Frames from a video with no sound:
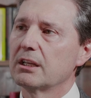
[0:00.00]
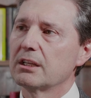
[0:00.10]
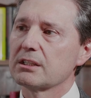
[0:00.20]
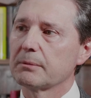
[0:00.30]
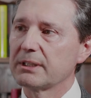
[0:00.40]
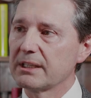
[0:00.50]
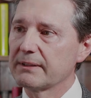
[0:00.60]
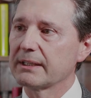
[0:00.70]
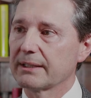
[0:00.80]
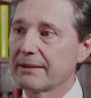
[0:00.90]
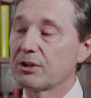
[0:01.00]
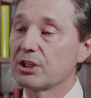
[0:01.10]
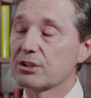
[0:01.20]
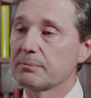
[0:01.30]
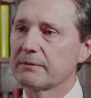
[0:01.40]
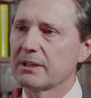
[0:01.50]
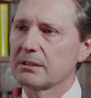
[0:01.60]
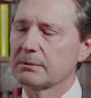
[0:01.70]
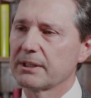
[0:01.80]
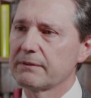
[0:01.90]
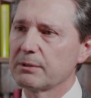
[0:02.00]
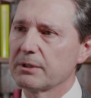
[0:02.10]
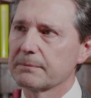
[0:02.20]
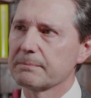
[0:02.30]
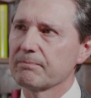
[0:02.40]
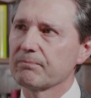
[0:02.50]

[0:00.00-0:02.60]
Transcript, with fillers: So I believe that everything should be available to everyone.